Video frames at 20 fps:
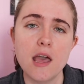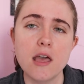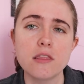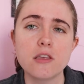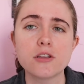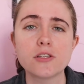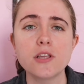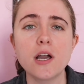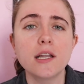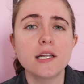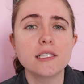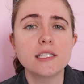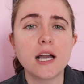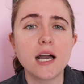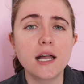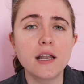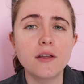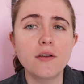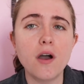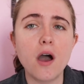There's not a
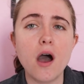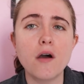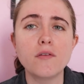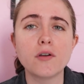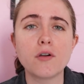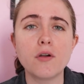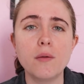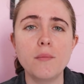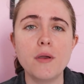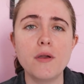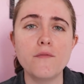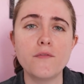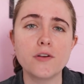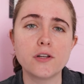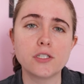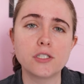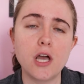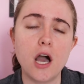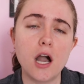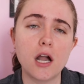ton of equipment
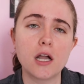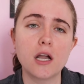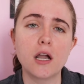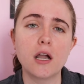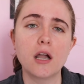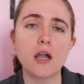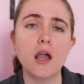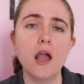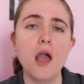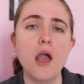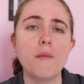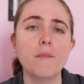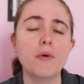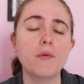for soccer,